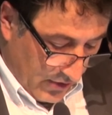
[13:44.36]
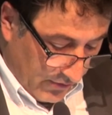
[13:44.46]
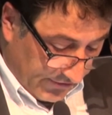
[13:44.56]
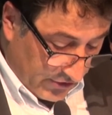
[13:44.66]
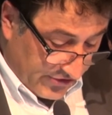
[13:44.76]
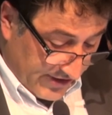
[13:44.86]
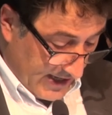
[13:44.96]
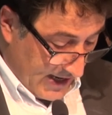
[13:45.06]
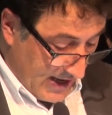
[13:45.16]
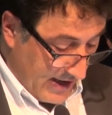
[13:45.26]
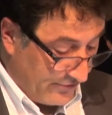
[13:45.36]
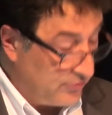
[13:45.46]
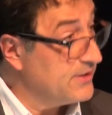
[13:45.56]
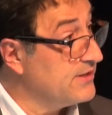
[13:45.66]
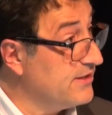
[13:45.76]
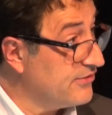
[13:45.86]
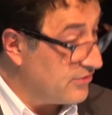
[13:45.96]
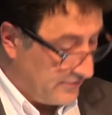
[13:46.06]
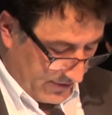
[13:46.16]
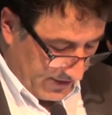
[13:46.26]
Research data have to be
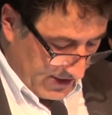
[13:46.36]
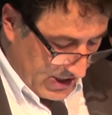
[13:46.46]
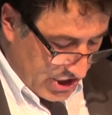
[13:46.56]
discovered,